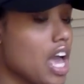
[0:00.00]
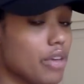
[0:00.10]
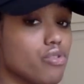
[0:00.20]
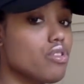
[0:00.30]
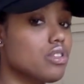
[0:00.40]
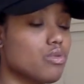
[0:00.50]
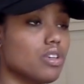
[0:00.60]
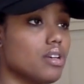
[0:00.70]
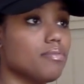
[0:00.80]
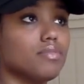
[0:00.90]
If you could
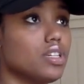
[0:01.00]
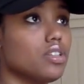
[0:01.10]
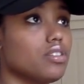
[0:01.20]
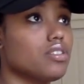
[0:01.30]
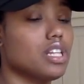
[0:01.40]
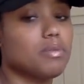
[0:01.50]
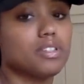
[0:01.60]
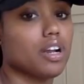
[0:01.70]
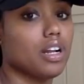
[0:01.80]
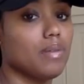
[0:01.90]
swim, there's nothing to be
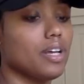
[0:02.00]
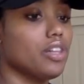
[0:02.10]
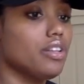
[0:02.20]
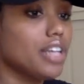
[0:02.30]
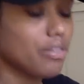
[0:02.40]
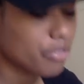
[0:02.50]
scared of. Like, you literally have to